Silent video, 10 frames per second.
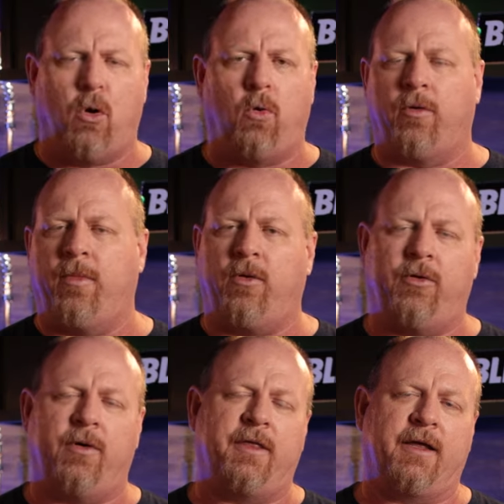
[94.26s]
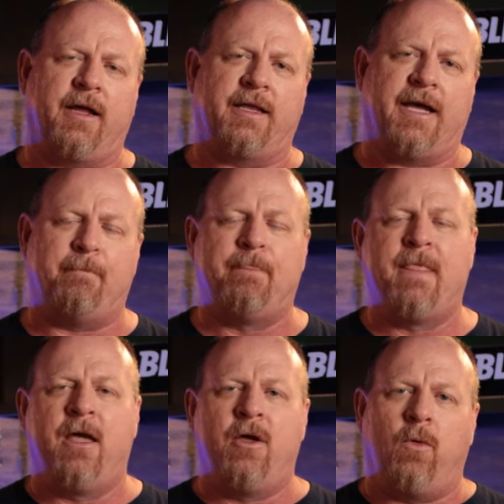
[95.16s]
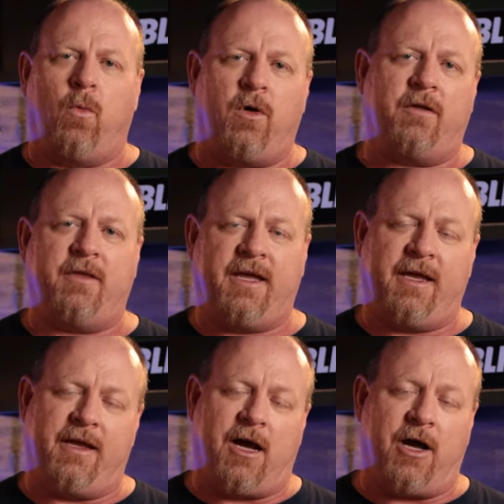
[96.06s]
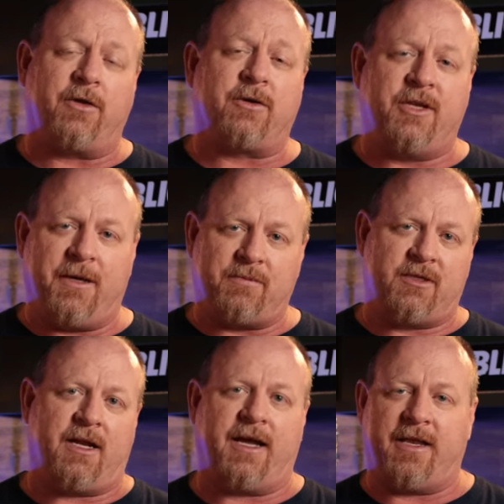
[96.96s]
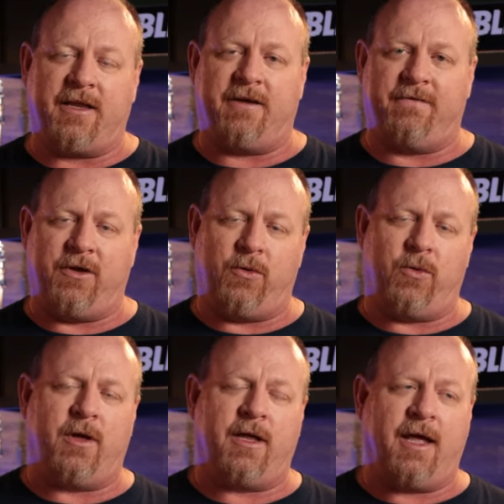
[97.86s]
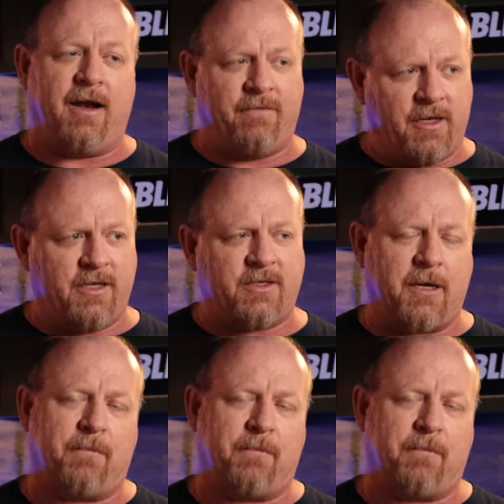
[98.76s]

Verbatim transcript: mold or mildew or anything like that. One of the other tips that I can give you, and I've done this a